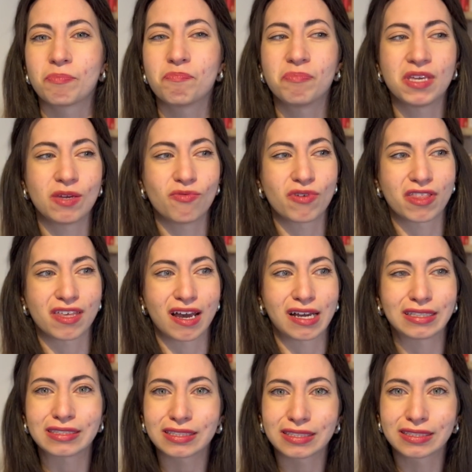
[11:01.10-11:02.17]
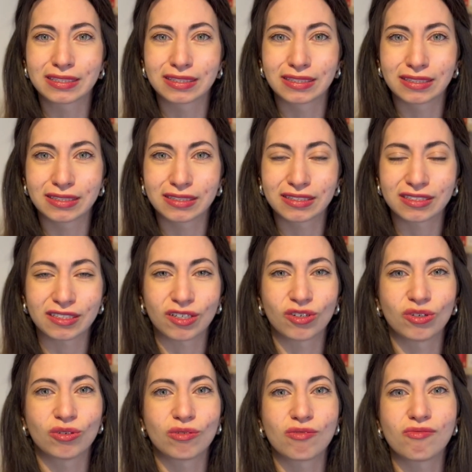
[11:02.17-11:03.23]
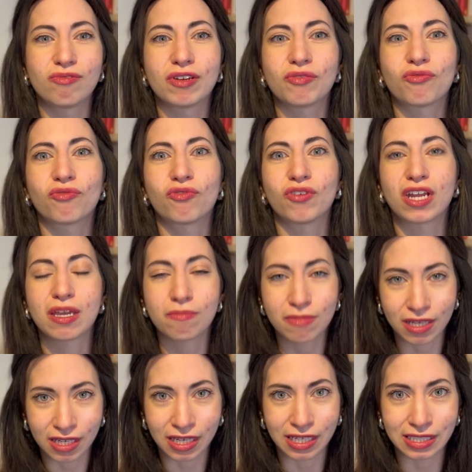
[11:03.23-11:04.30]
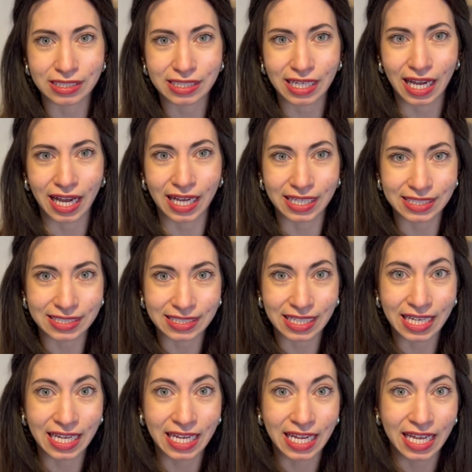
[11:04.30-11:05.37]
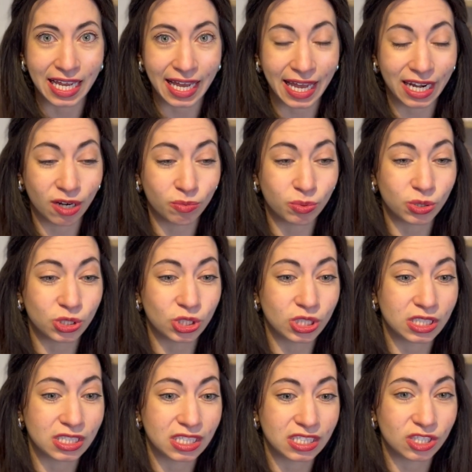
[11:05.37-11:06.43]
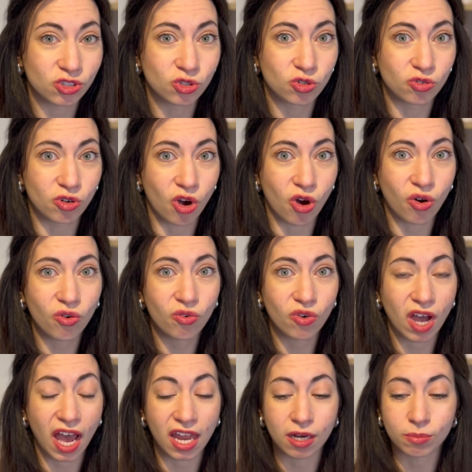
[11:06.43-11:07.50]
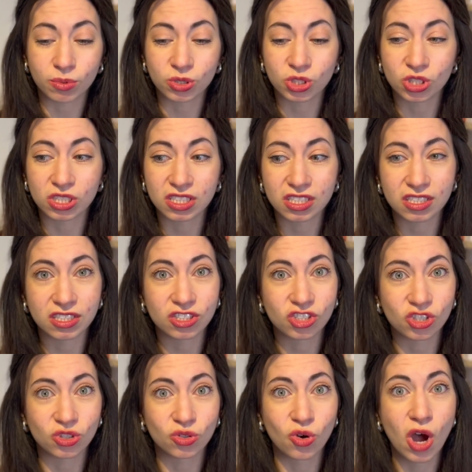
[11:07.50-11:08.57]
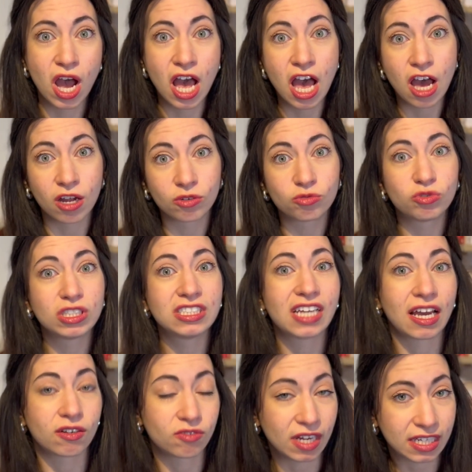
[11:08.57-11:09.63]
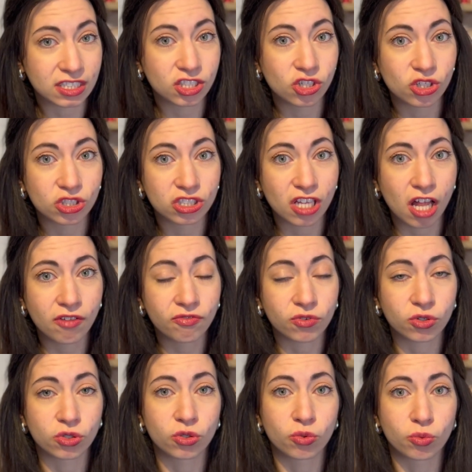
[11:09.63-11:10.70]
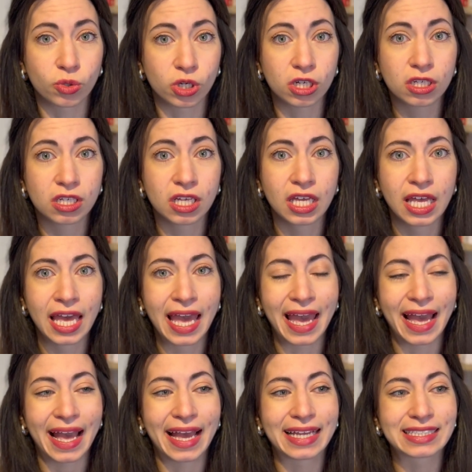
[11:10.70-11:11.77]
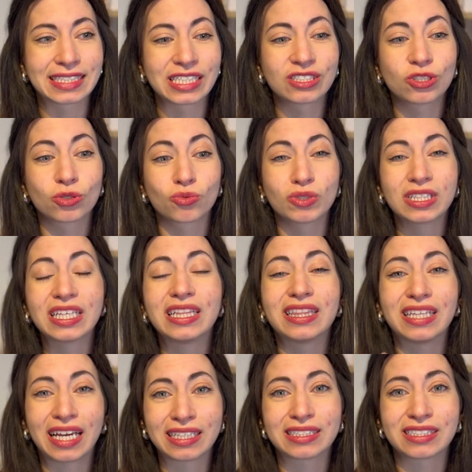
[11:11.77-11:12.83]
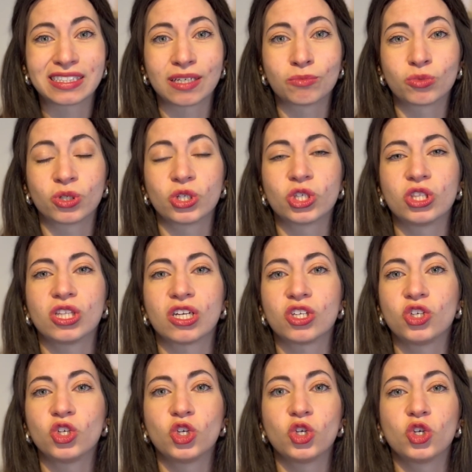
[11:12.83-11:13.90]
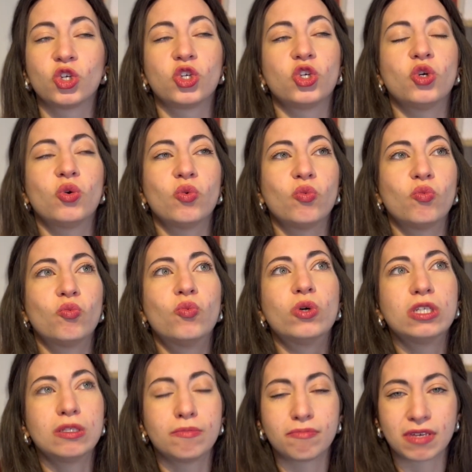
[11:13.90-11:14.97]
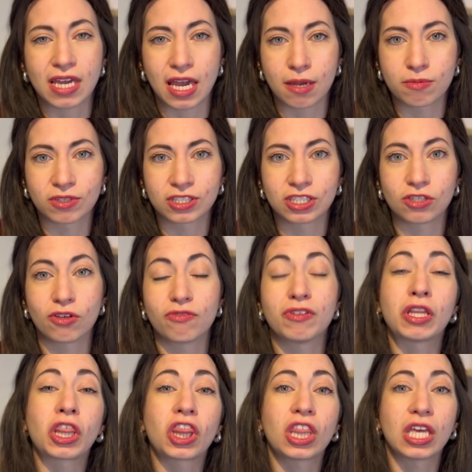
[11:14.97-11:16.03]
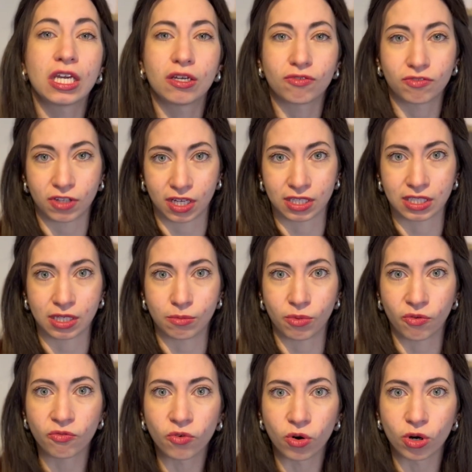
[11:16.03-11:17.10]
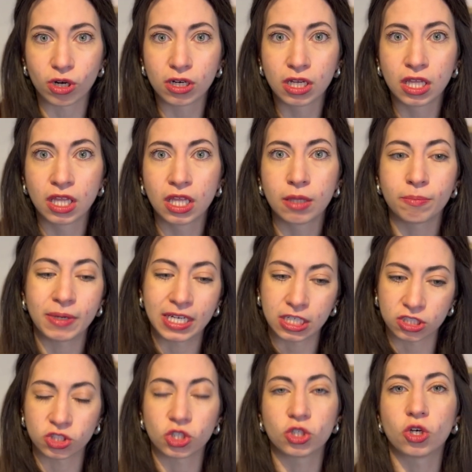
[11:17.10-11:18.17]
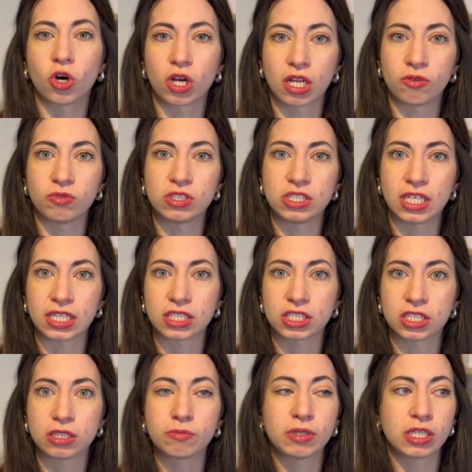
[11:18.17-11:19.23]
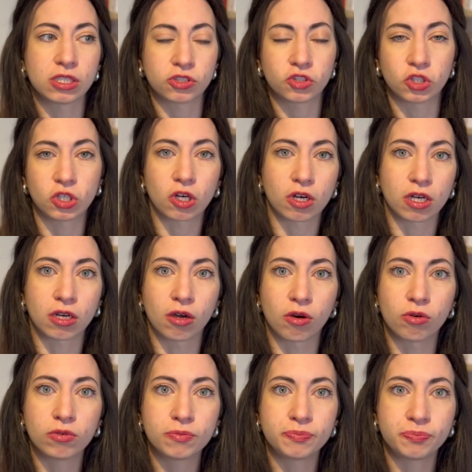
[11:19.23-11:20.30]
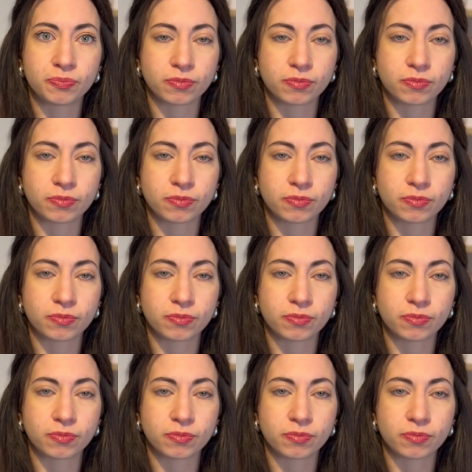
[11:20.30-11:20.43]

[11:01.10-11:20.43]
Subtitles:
be with that. So reframing it as an opportunity to grow, an opportunity to redirect yourself or your work, and to really land somewhere that you wouldn't be able to even think of landing before, because you got a rejection, because you got a no.